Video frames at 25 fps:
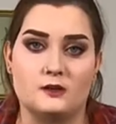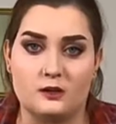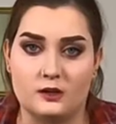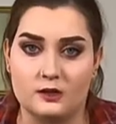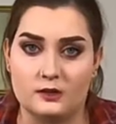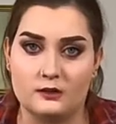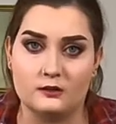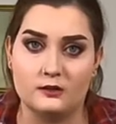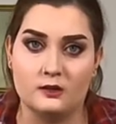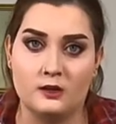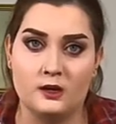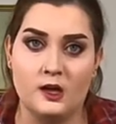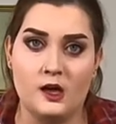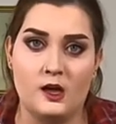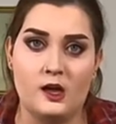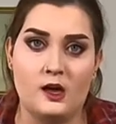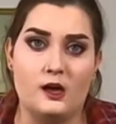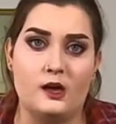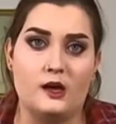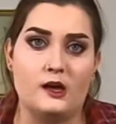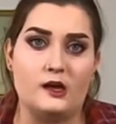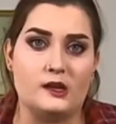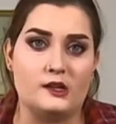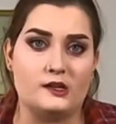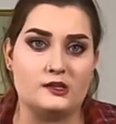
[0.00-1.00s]
on.
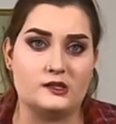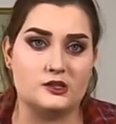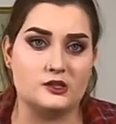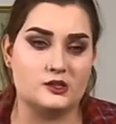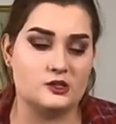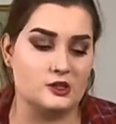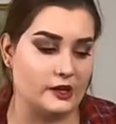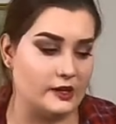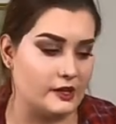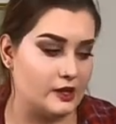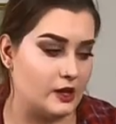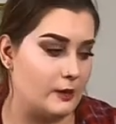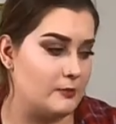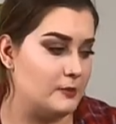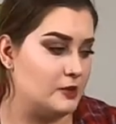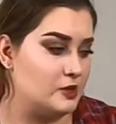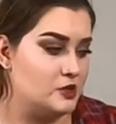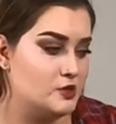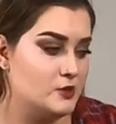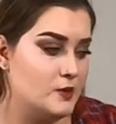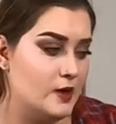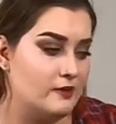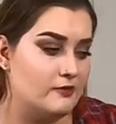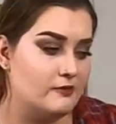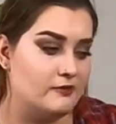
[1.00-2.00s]
And it's like, I mean,
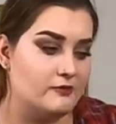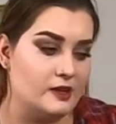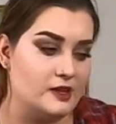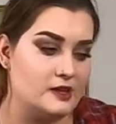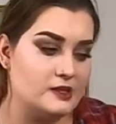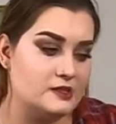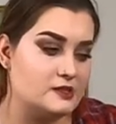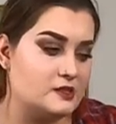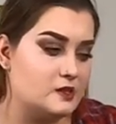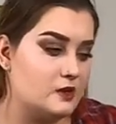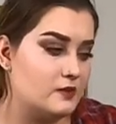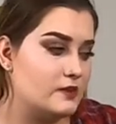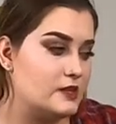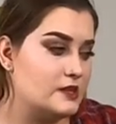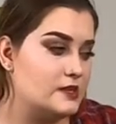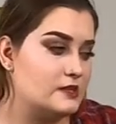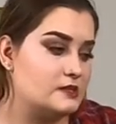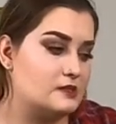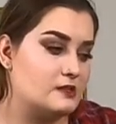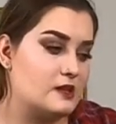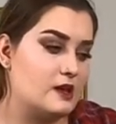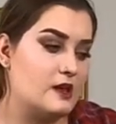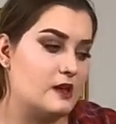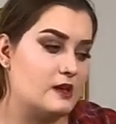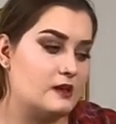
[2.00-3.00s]
you have vents on
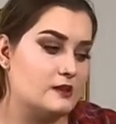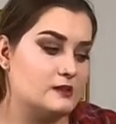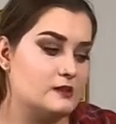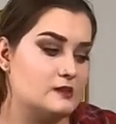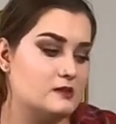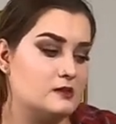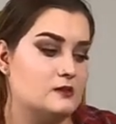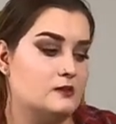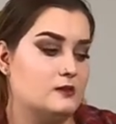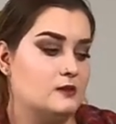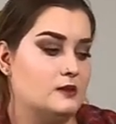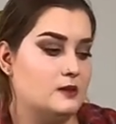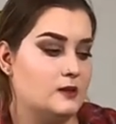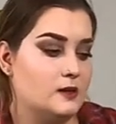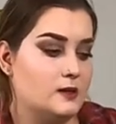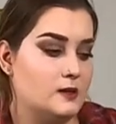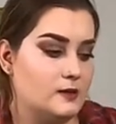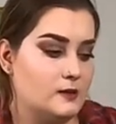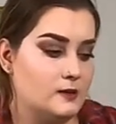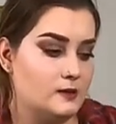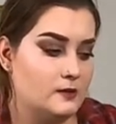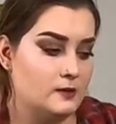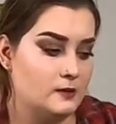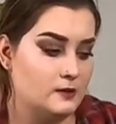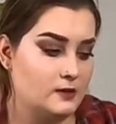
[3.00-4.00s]
these things.
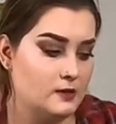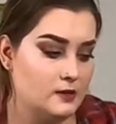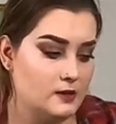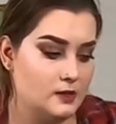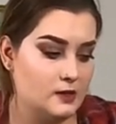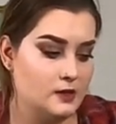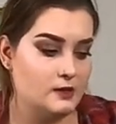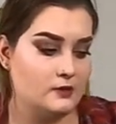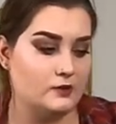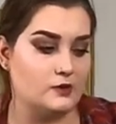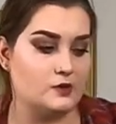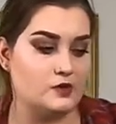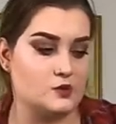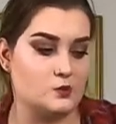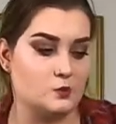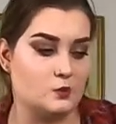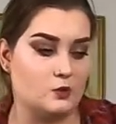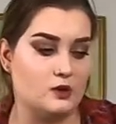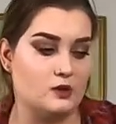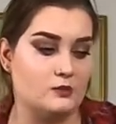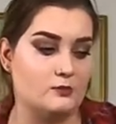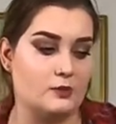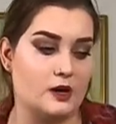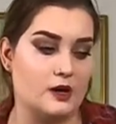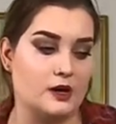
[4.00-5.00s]
There's
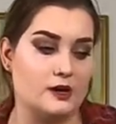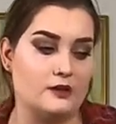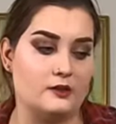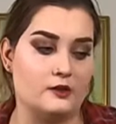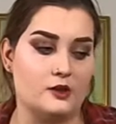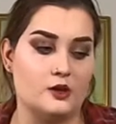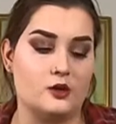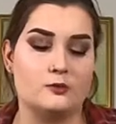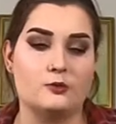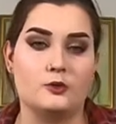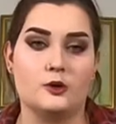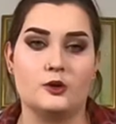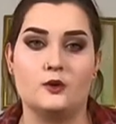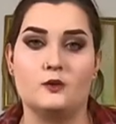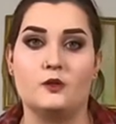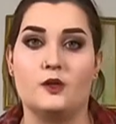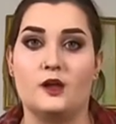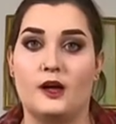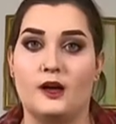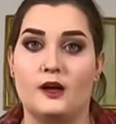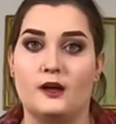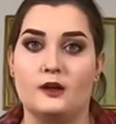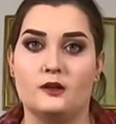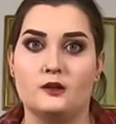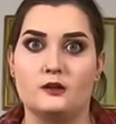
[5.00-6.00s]
one behind the GoPro
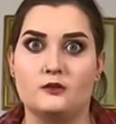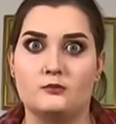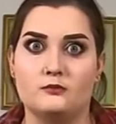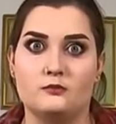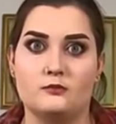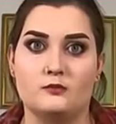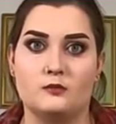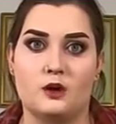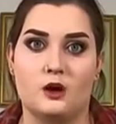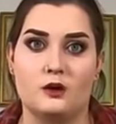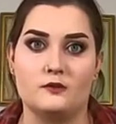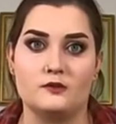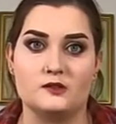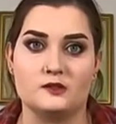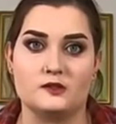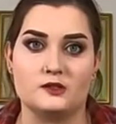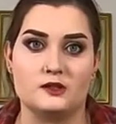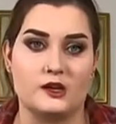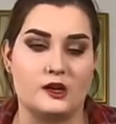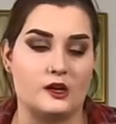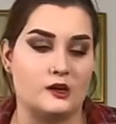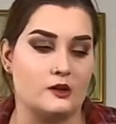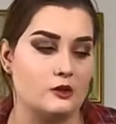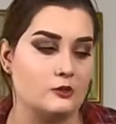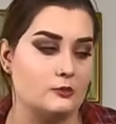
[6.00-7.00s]
that I
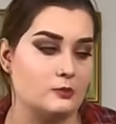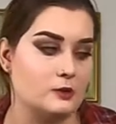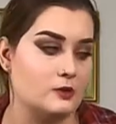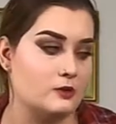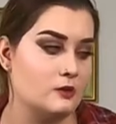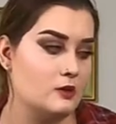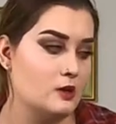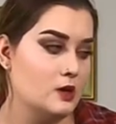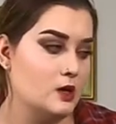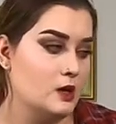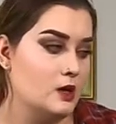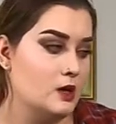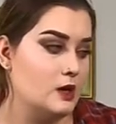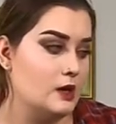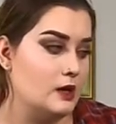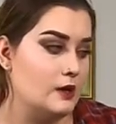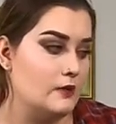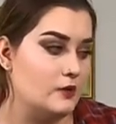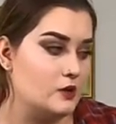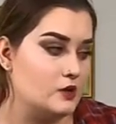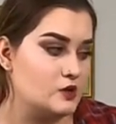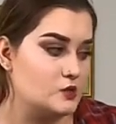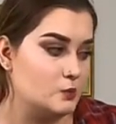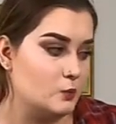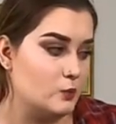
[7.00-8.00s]
obviously can't open.
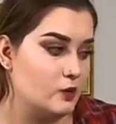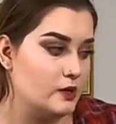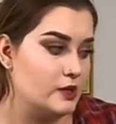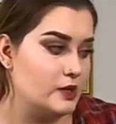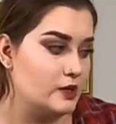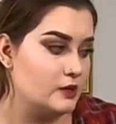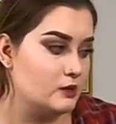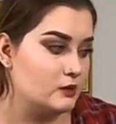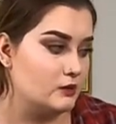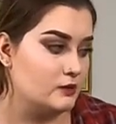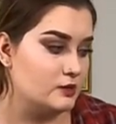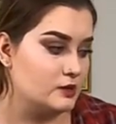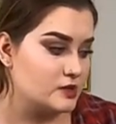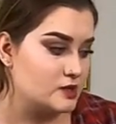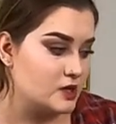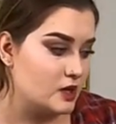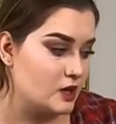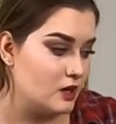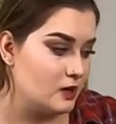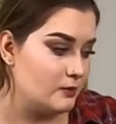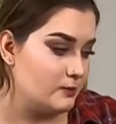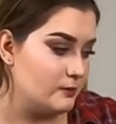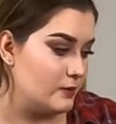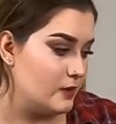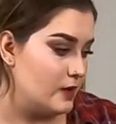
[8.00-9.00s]
There's one here on the
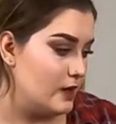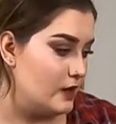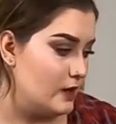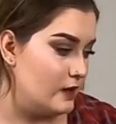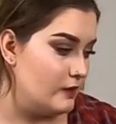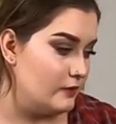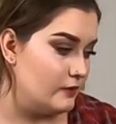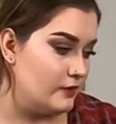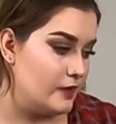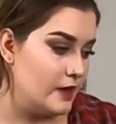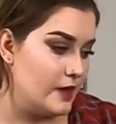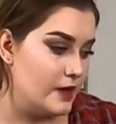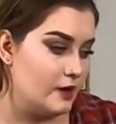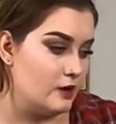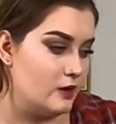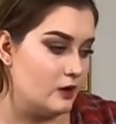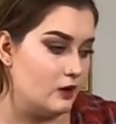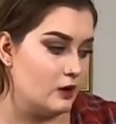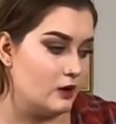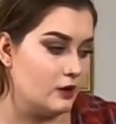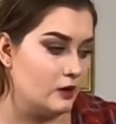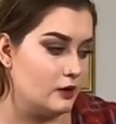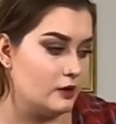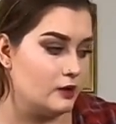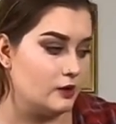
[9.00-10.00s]
top and they
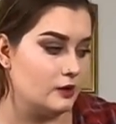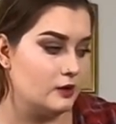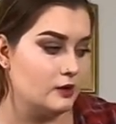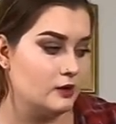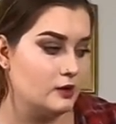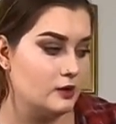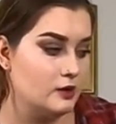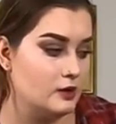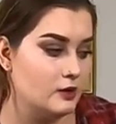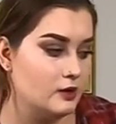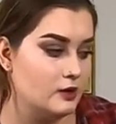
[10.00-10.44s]
are,